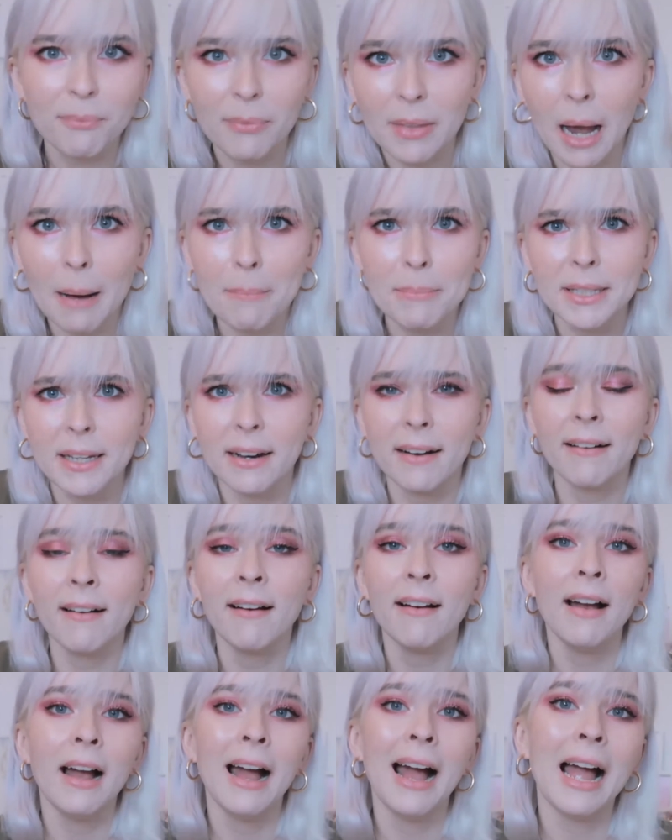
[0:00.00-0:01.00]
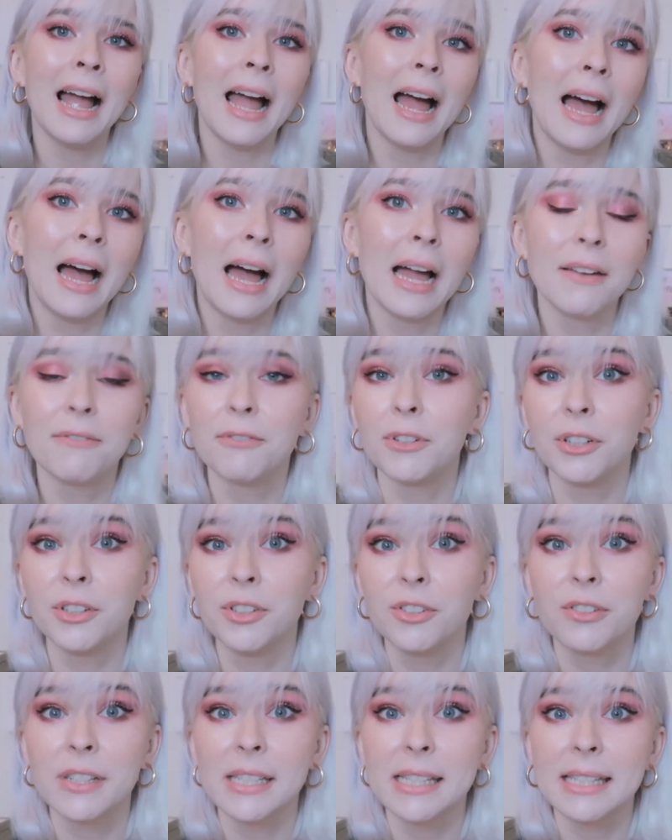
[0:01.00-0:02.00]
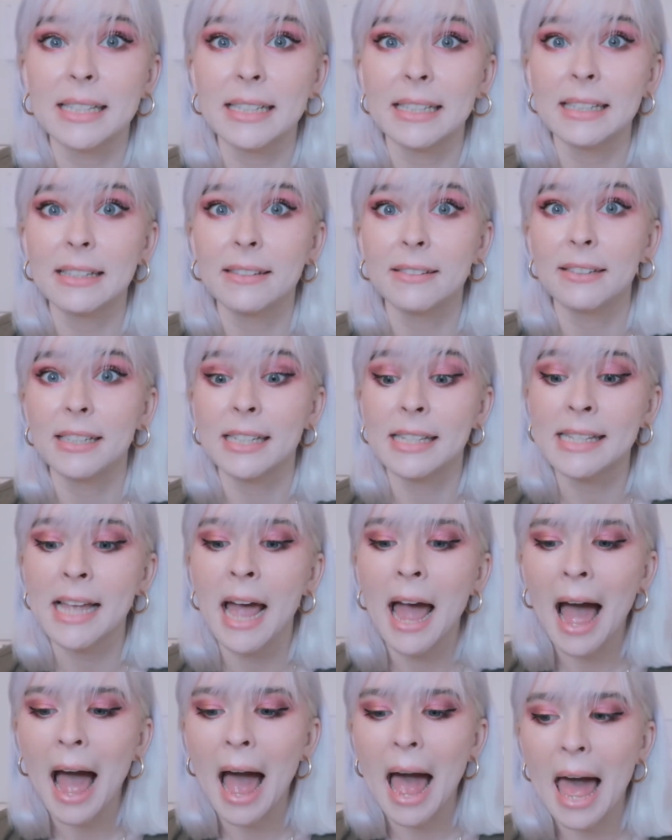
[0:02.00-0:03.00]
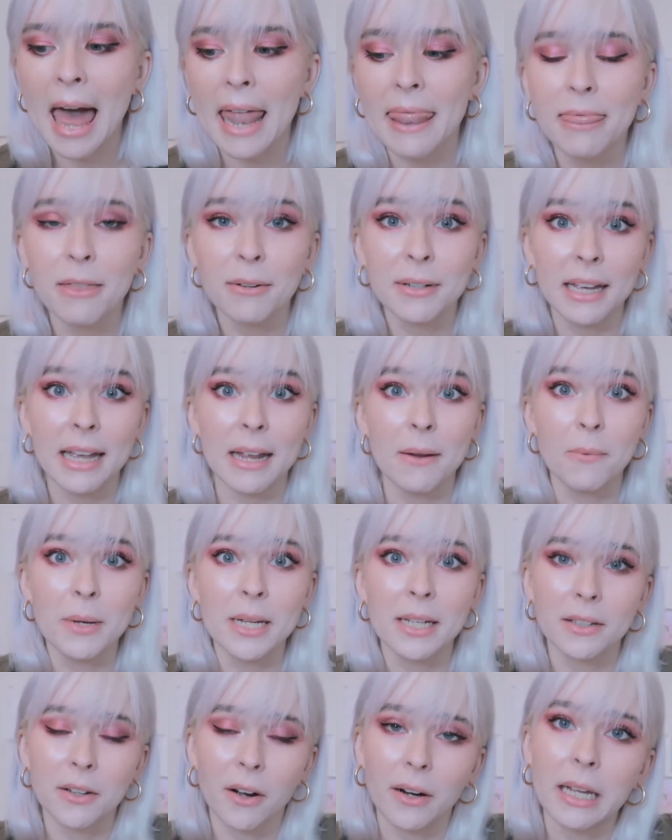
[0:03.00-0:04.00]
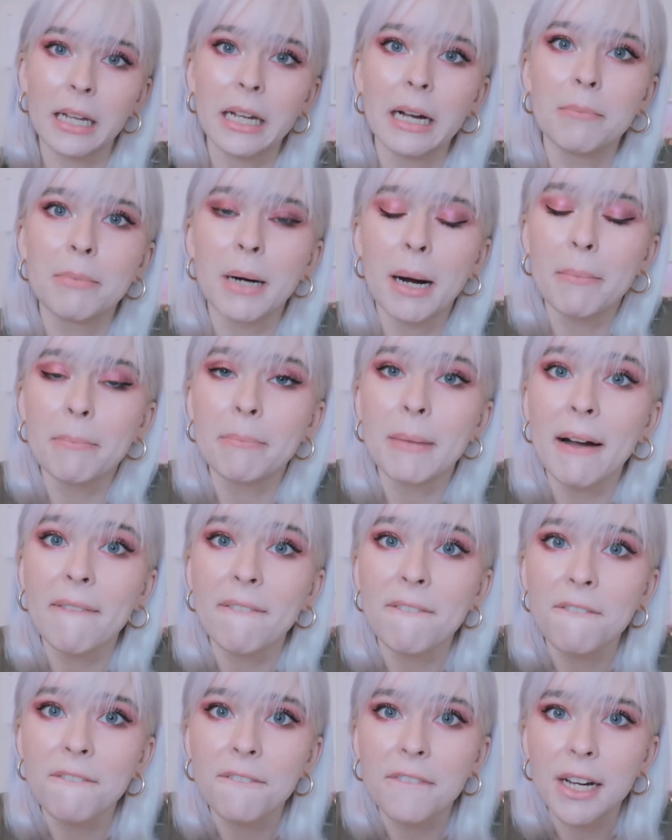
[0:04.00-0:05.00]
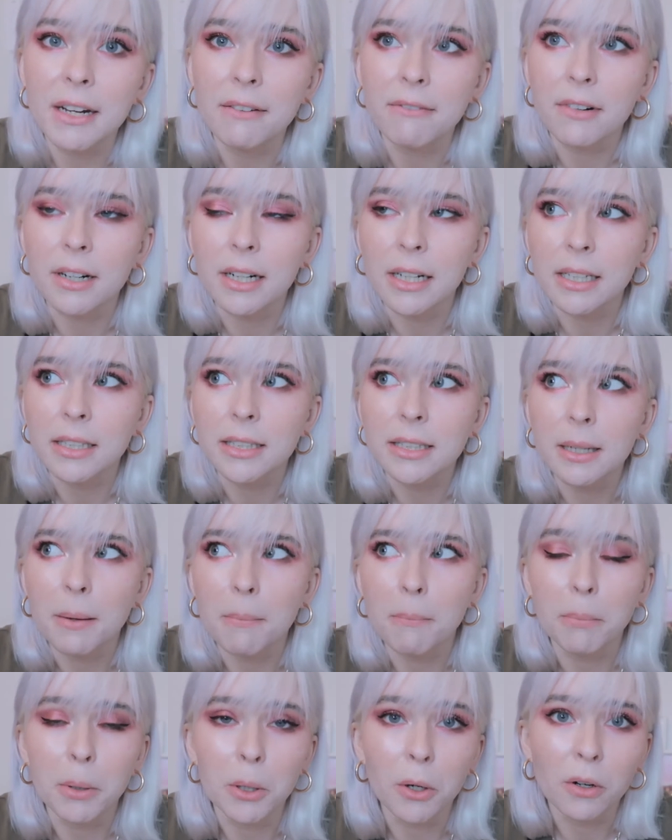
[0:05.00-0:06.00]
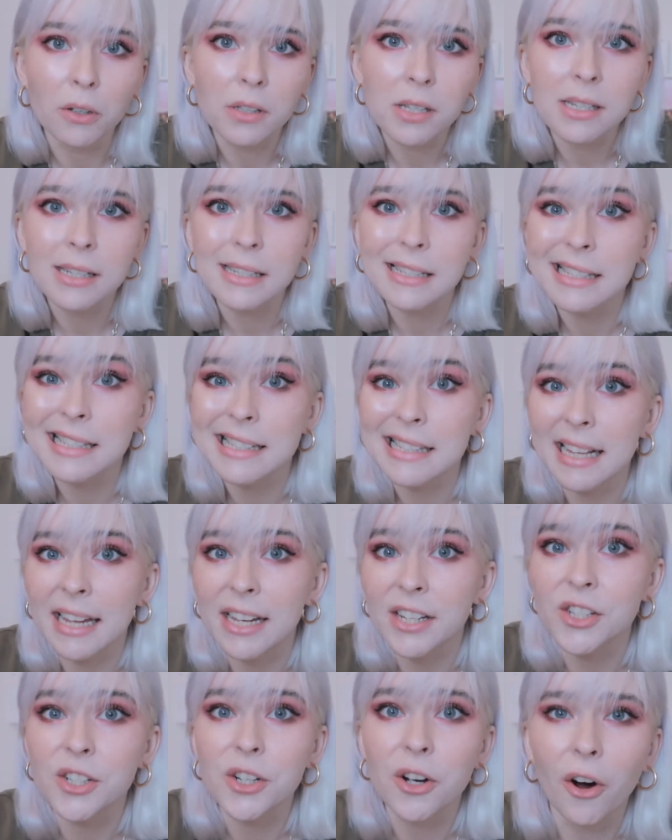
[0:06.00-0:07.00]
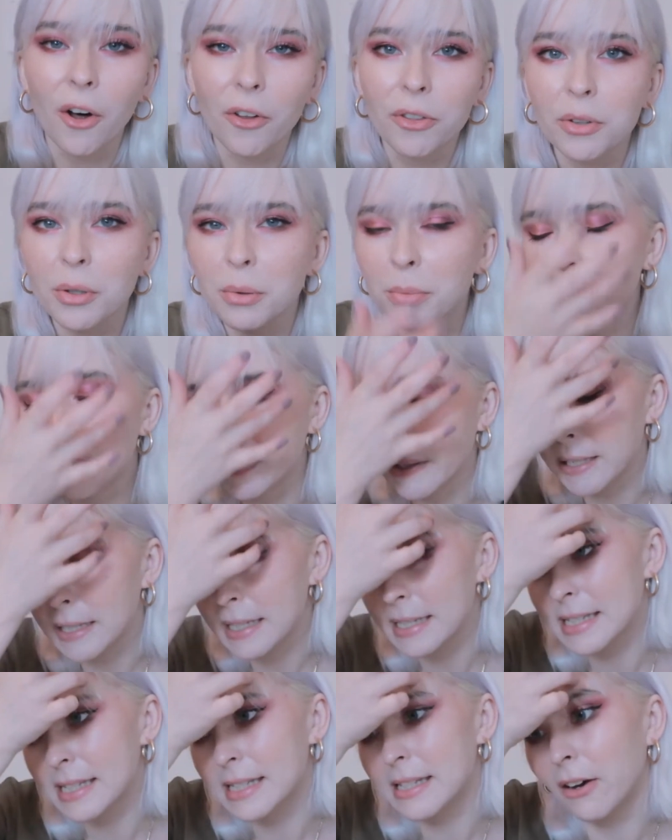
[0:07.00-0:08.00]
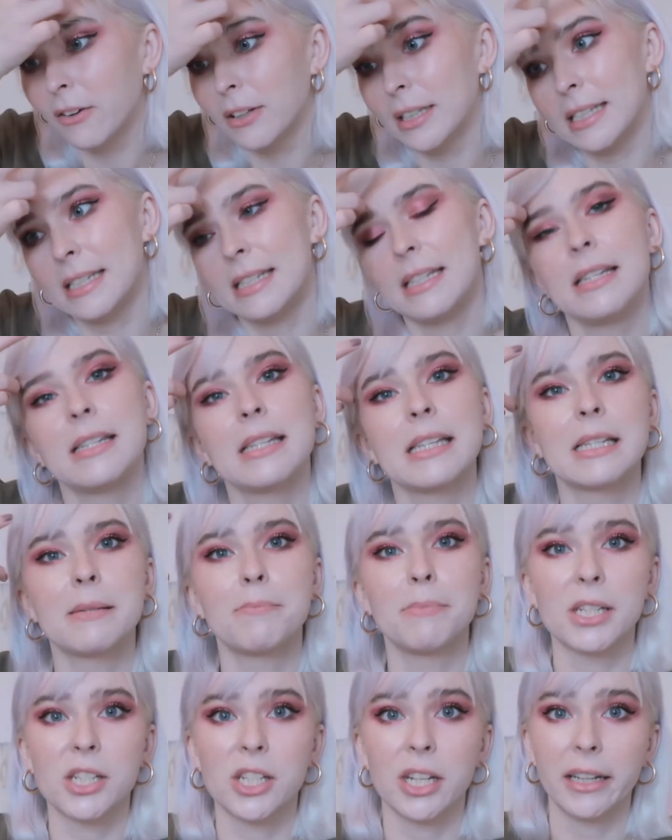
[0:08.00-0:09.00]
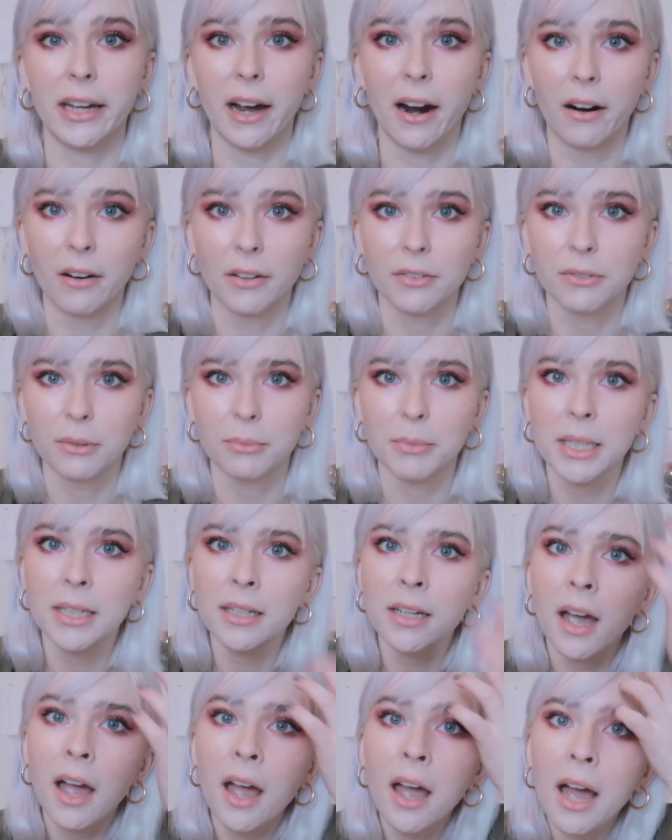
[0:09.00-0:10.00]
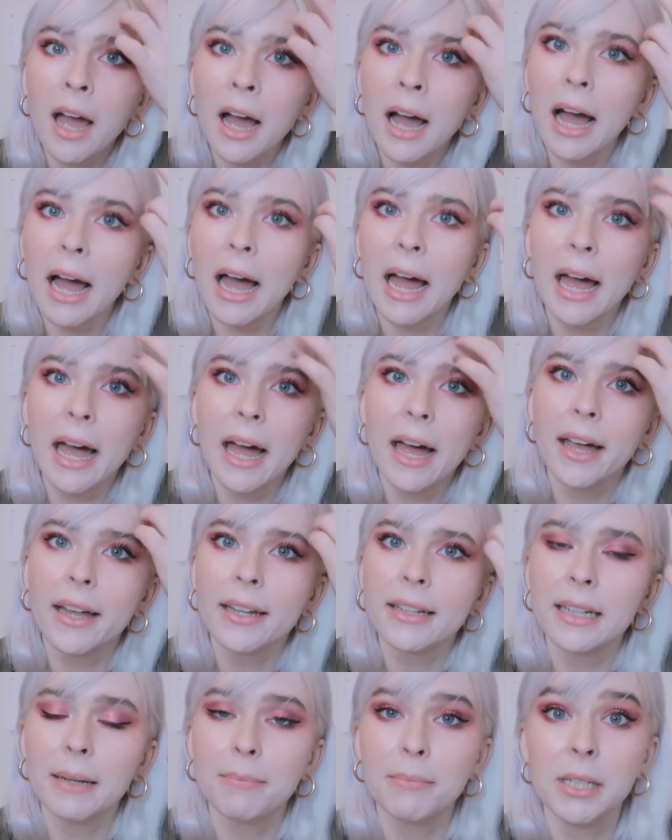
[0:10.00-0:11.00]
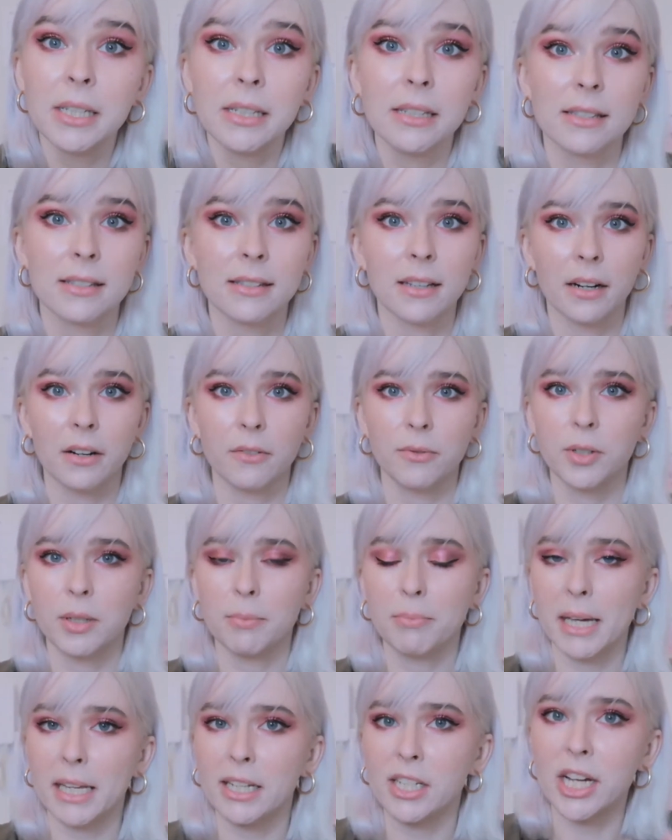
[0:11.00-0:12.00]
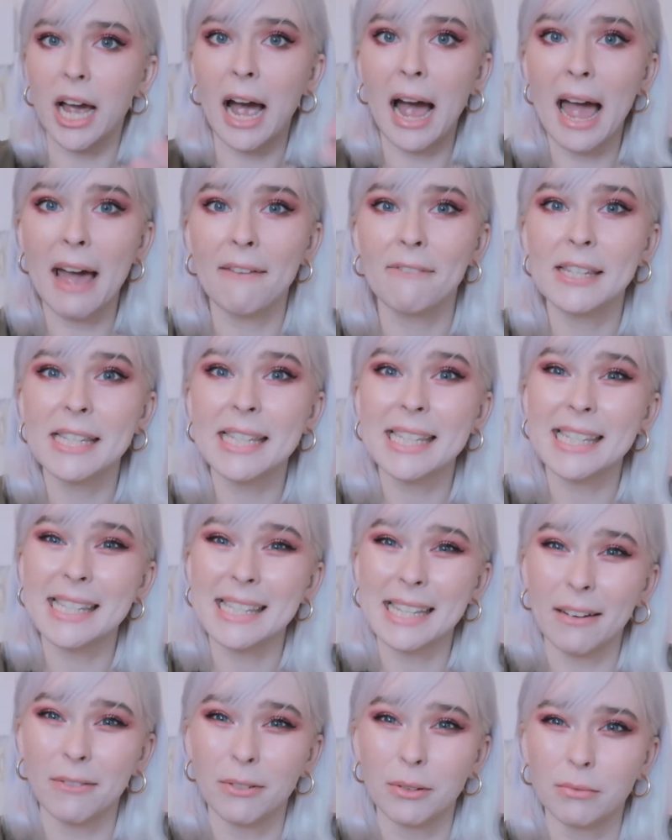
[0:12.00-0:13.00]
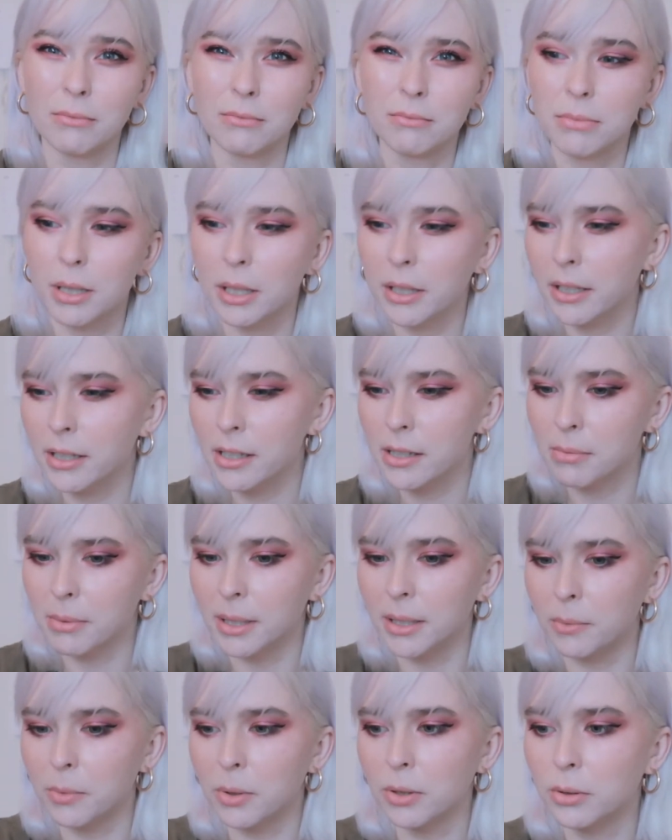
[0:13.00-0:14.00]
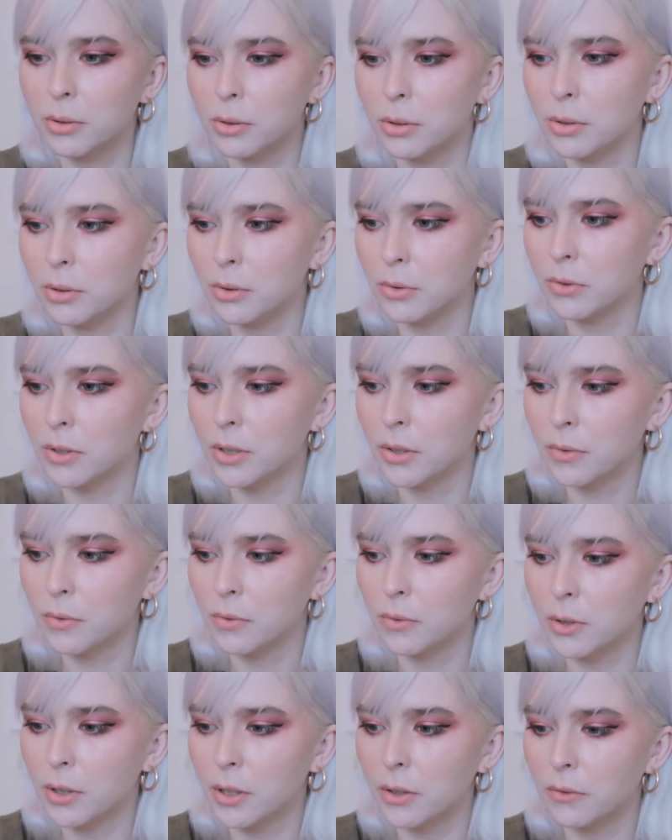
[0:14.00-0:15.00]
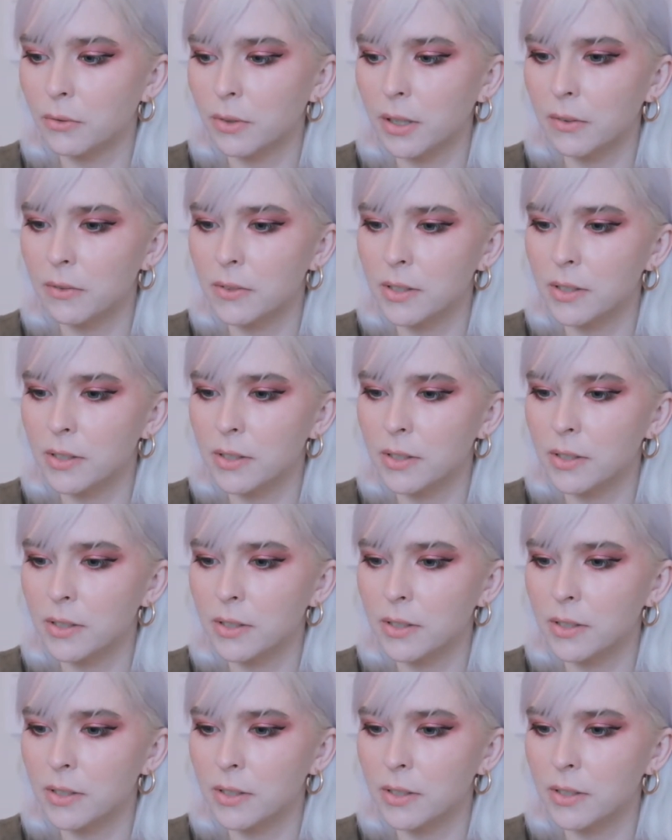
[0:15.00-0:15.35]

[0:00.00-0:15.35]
up there, if you're interested into this. And today we are talking about my favorite bronzer slash contour products. Now this is especially hard for me, and let me start off with the batch. I have 7 products. Wait, 1, 2, 6,